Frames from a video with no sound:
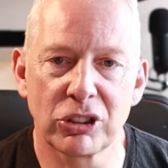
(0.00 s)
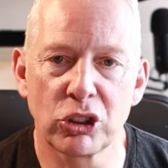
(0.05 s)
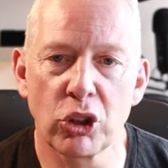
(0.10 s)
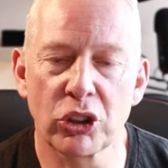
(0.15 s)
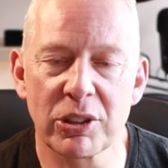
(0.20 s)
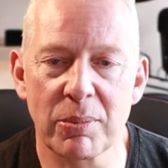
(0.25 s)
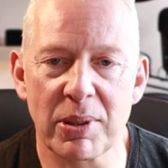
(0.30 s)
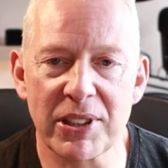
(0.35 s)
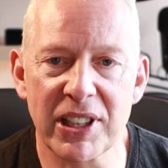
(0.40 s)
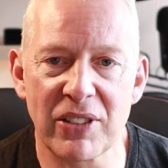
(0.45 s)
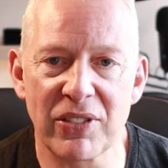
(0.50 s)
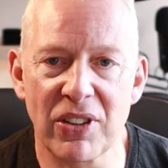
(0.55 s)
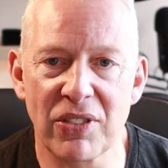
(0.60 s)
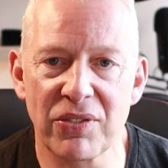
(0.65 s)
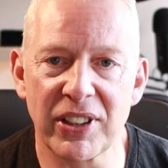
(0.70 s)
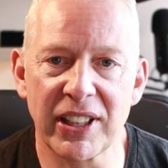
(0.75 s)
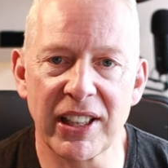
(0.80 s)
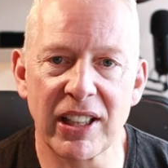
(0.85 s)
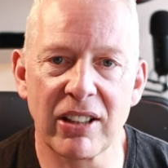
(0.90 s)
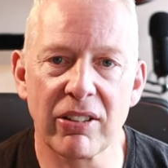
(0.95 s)
looked at myself
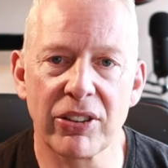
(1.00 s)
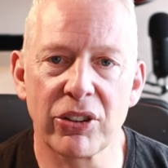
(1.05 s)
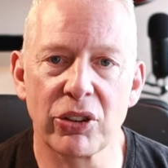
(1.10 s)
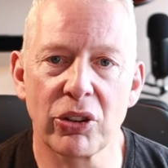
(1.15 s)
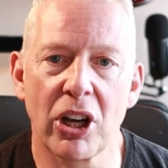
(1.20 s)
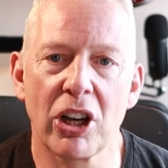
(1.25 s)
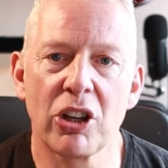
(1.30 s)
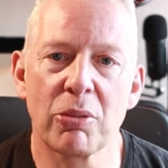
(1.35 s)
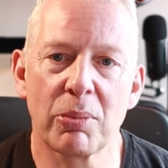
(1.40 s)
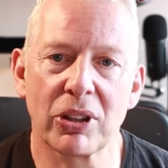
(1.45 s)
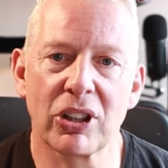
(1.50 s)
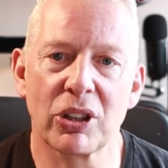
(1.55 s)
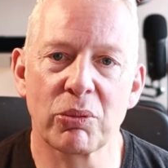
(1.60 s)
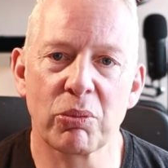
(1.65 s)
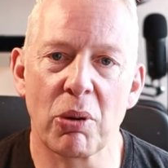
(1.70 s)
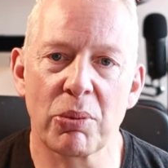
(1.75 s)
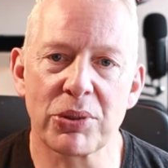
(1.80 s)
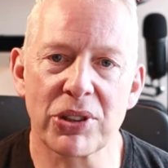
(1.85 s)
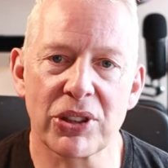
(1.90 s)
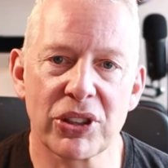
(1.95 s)
on video I thought, oh my
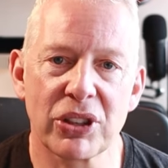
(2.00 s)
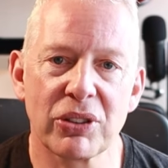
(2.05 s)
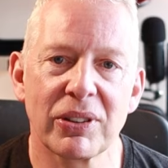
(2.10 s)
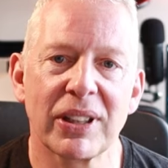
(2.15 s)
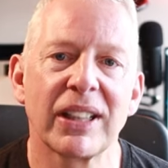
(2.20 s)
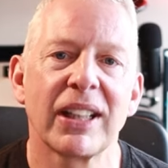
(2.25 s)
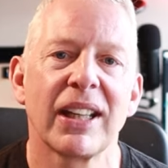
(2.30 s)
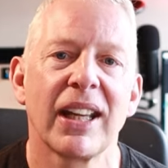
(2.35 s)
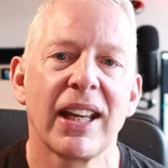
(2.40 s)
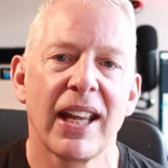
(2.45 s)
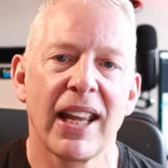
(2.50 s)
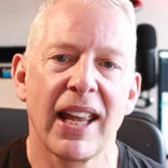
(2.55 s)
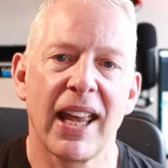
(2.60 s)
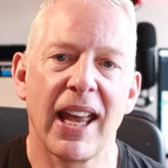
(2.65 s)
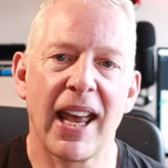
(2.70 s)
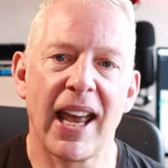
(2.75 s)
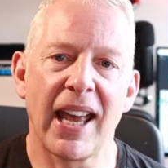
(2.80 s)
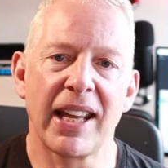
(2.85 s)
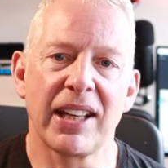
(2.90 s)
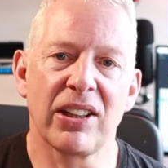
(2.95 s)
God, what was I doing?
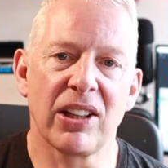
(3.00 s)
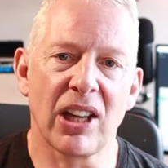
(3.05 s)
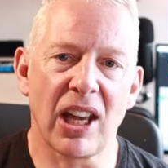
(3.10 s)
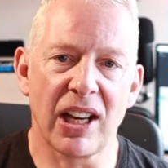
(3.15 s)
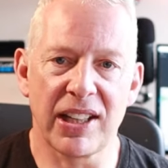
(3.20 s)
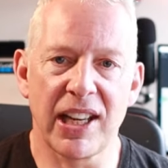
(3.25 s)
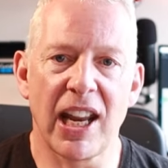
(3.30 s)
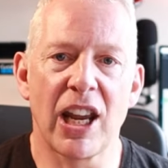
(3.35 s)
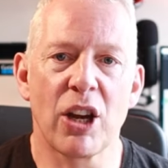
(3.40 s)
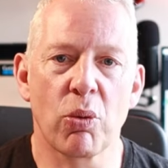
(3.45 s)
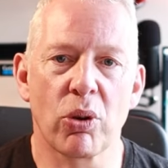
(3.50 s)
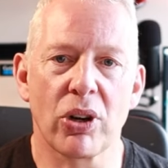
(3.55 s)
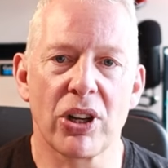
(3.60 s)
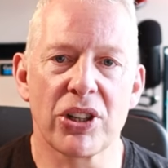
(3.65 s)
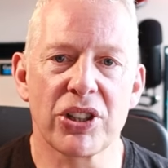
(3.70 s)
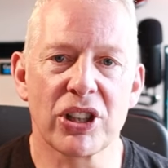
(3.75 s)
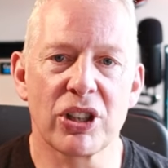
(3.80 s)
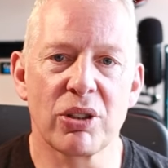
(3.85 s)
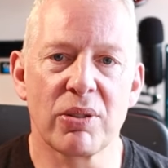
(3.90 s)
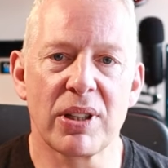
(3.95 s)
And, and now what
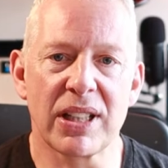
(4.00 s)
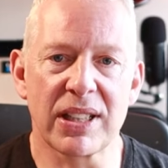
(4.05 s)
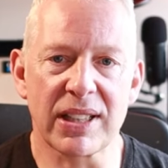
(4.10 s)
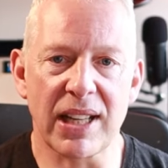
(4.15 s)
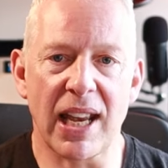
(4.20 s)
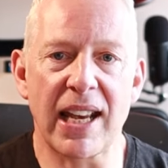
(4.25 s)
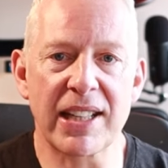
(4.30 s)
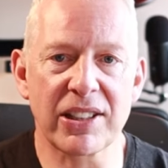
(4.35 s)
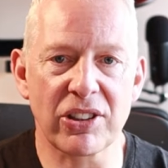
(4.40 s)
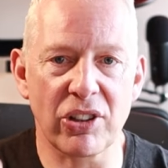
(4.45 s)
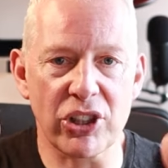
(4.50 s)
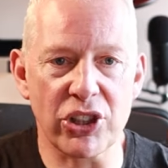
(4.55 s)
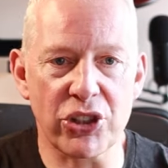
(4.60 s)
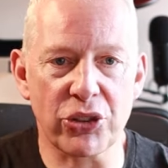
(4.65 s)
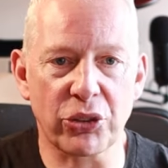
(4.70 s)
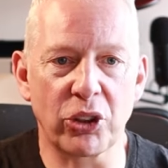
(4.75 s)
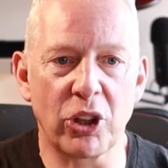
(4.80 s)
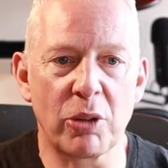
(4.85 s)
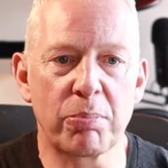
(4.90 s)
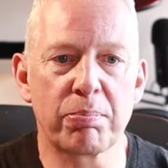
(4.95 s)
I do is as I
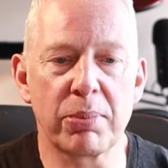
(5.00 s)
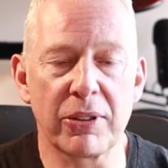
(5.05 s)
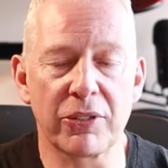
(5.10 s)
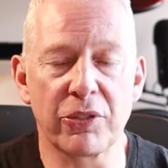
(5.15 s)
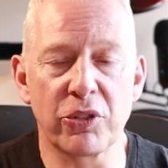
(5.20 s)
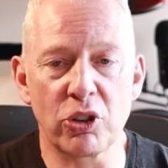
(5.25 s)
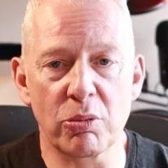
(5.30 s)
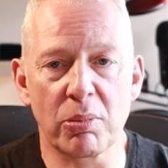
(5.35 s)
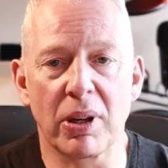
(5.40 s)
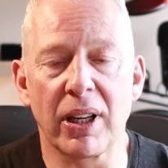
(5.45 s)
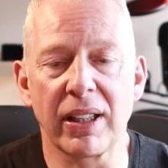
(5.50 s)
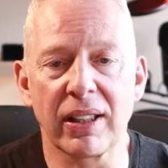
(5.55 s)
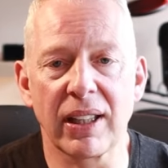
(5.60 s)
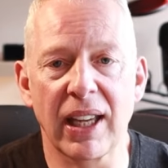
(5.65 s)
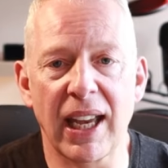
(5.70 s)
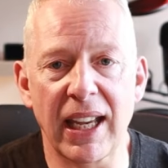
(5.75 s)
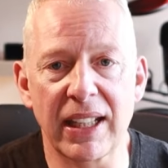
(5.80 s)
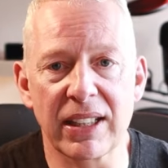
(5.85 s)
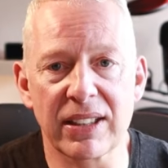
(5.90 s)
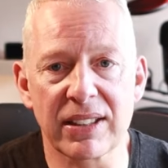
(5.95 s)
drop, before my
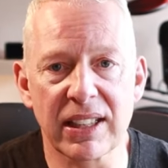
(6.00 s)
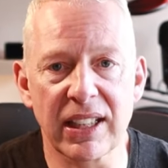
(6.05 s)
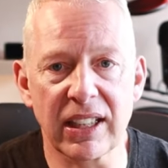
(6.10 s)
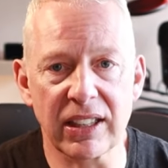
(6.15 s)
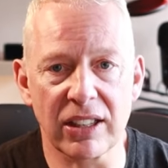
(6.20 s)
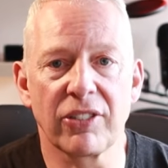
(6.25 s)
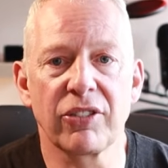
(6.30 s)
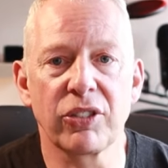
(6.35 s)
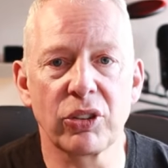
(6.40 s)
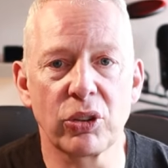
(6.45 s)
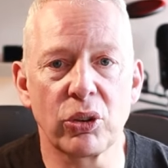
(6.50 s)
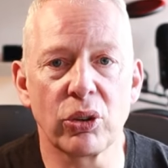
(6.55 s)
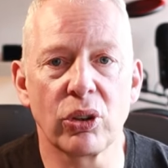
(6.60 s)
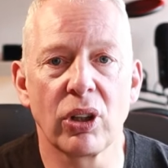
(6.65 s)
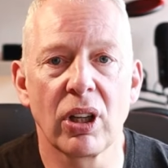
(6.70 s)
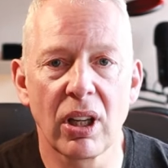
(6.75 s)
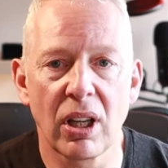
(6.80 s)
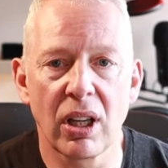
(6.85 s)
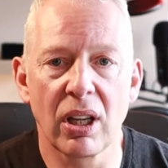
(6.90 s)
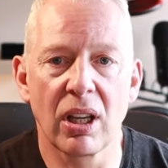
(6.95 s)
hands hit the
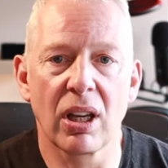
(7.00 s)
floor,